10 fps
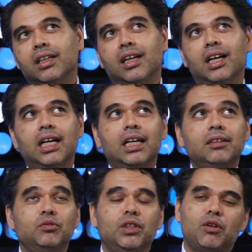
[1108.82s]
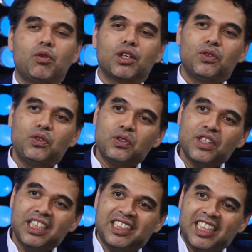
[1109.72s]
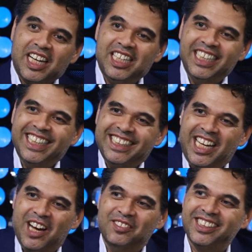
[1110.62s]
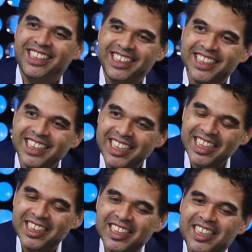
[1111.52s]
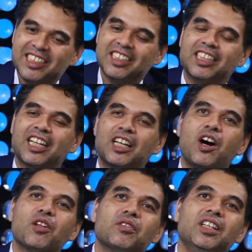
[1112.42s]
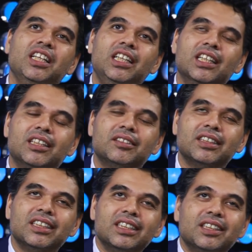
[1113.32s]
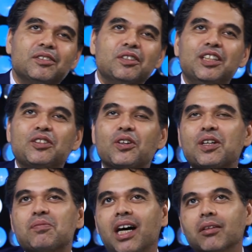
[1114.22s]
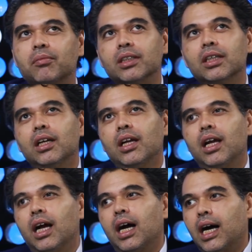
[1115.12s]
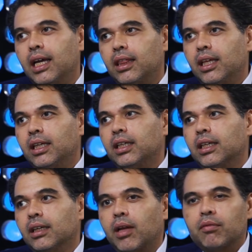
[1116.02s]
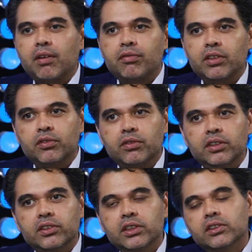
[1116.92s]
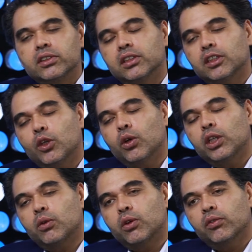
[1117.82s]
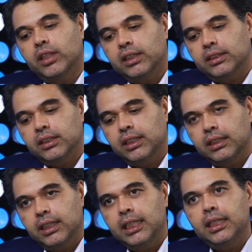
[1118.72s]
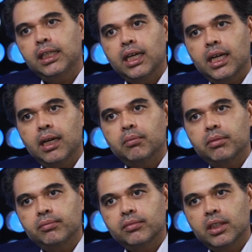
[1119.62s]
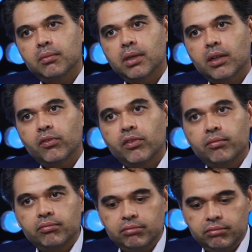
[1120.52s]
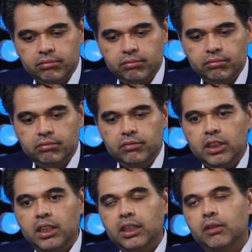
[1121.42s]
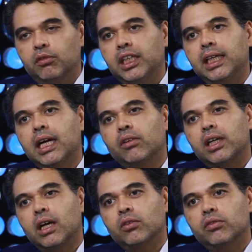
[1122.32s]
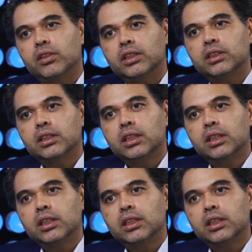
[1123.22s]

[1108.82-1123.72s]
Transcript: Well, there are one or two things that that I've seen in the kitchen that I can't really talk about. But I think I referenced, for instance, earlier on that India app about reading out the counterfeits.